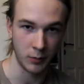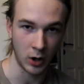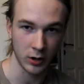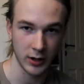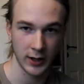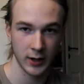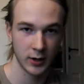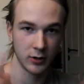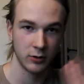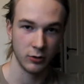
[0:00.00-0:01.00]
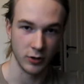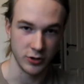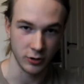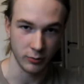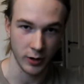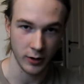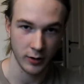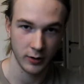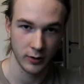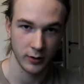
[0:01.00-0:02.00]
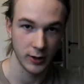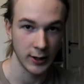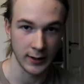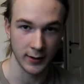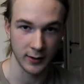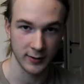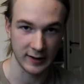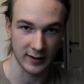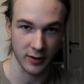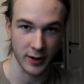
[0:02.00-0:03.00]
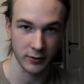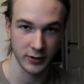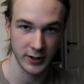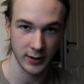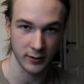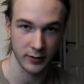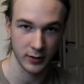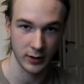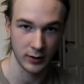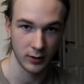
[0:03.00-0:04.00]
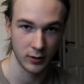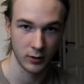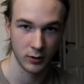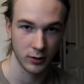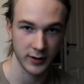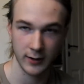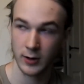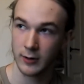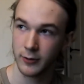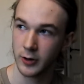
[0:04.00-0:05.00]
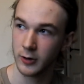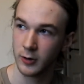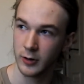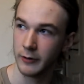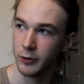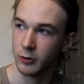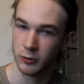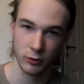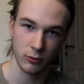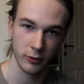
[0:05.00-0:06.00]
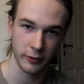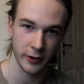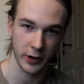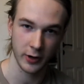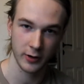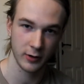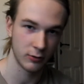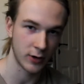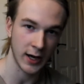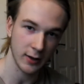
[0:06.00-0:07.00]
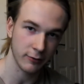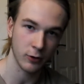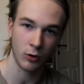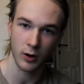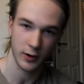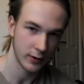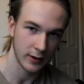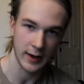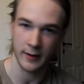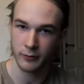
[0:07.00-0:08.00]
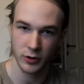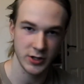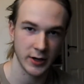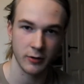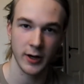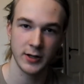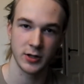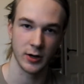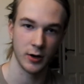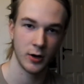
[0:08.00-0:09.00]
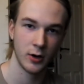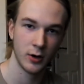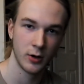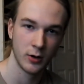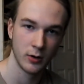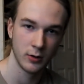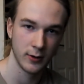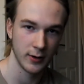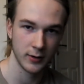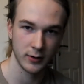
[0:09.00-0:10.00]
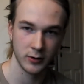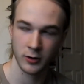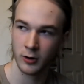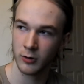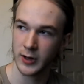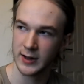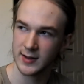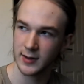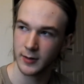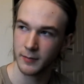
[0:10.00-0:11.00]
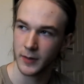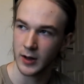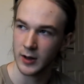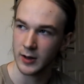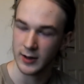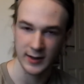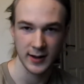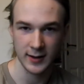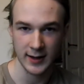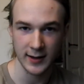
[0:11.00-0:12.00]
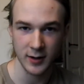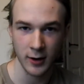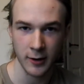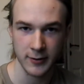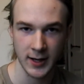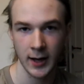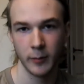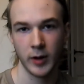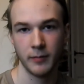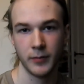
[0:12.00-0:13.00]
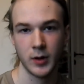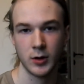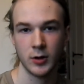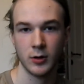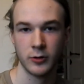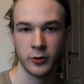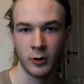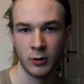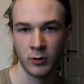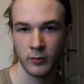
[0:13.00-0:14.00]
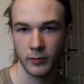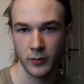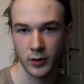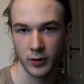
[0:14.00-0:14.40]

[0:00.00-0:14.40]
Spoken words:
a monkey to a human in 6,000 years. Not even if you do the right flaw every generation. You know, it takes a lot of time. So